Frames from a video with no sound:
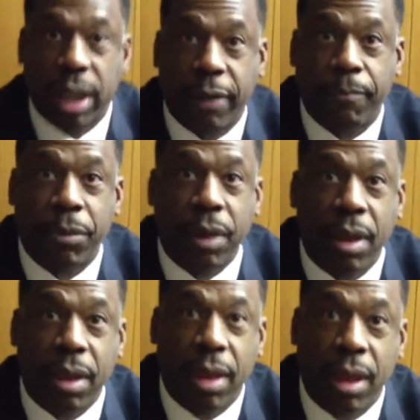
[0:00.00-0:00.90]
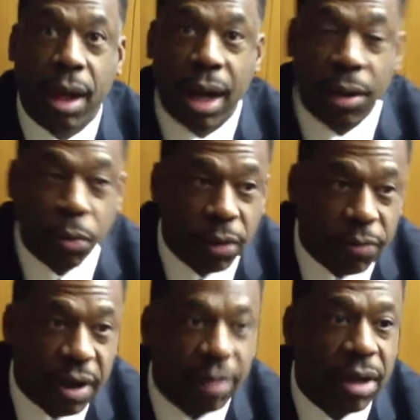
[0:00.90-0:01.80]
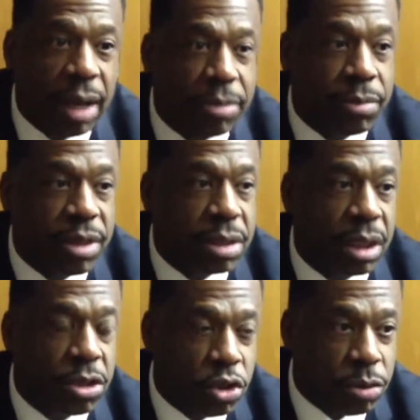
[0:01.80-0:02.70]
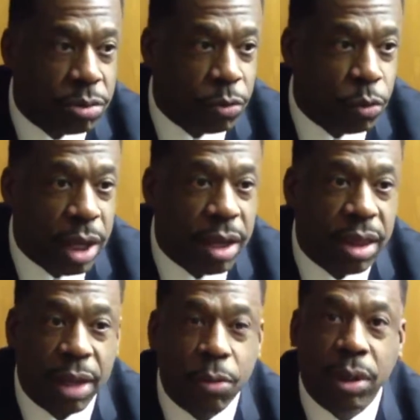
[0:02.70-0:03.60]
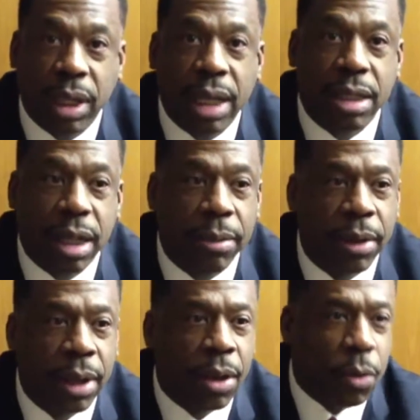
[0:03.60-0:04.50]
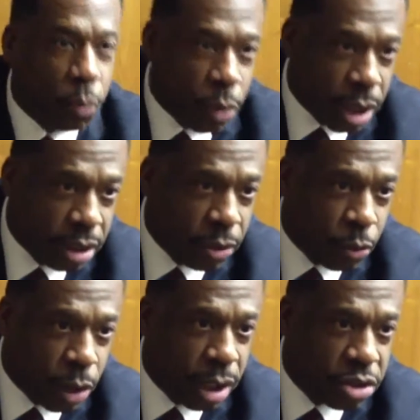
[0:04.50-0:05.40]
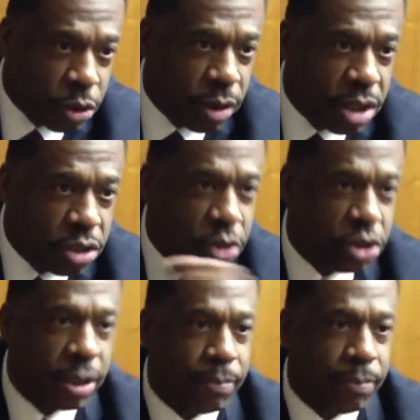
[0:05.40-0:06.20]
like. We're very optimistic in terms of where they will end up. Where is your internship